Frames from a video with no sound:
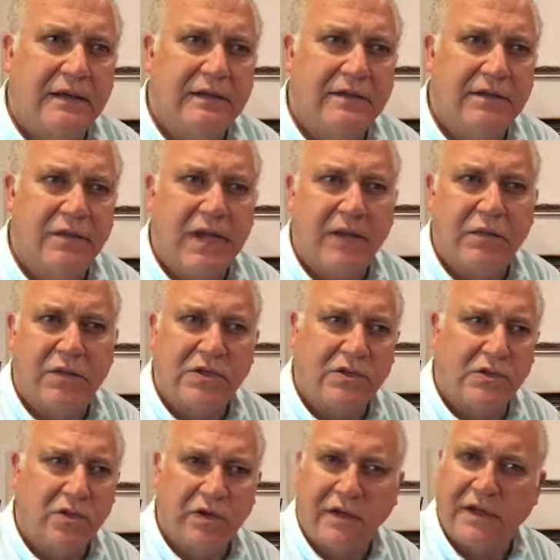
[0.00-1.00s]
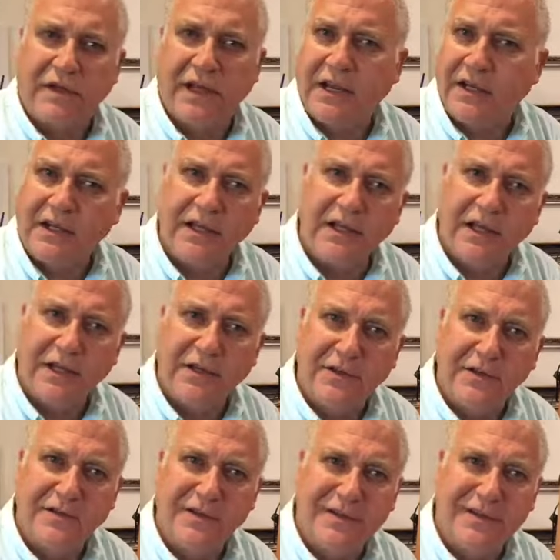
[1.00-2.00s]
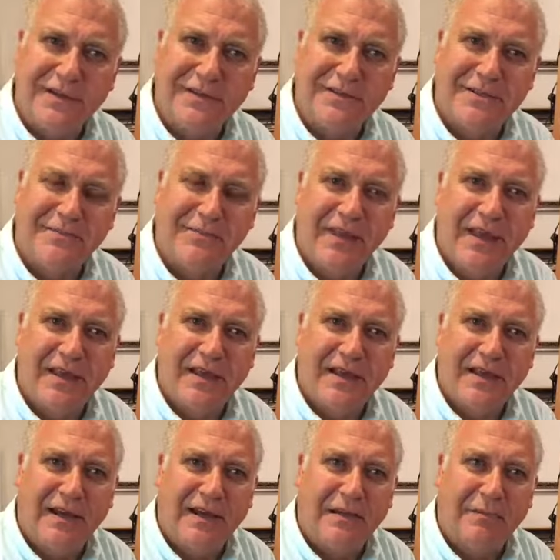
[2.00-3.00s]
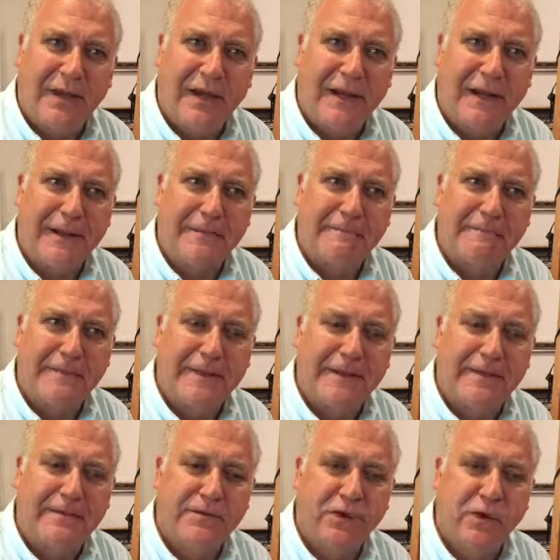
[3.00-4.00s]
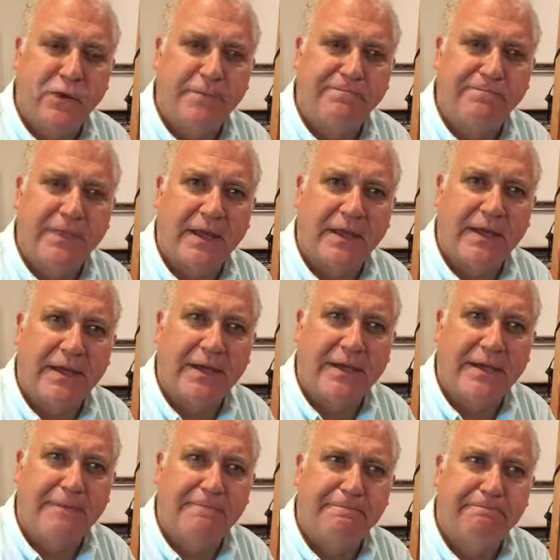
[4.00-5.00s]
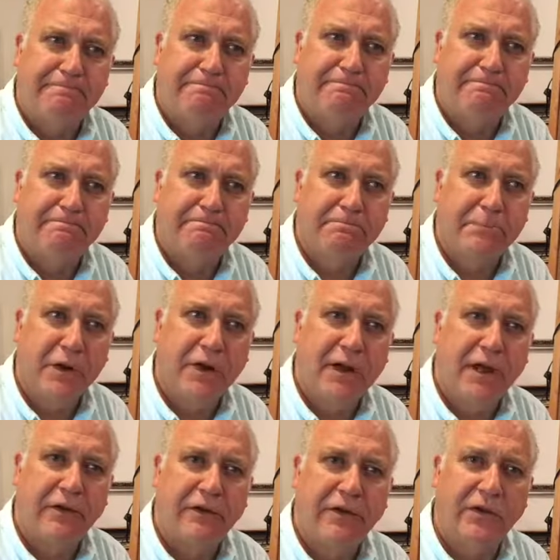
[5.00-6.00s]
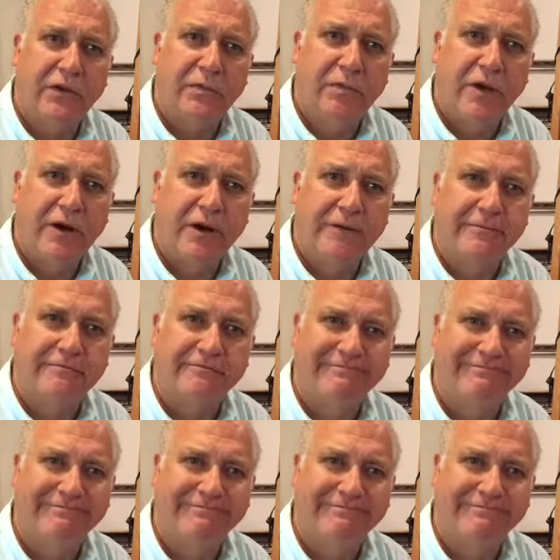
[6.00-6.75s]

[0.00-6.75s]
so that was sort of the technique I used in this painting. So, barn owl in the old barn.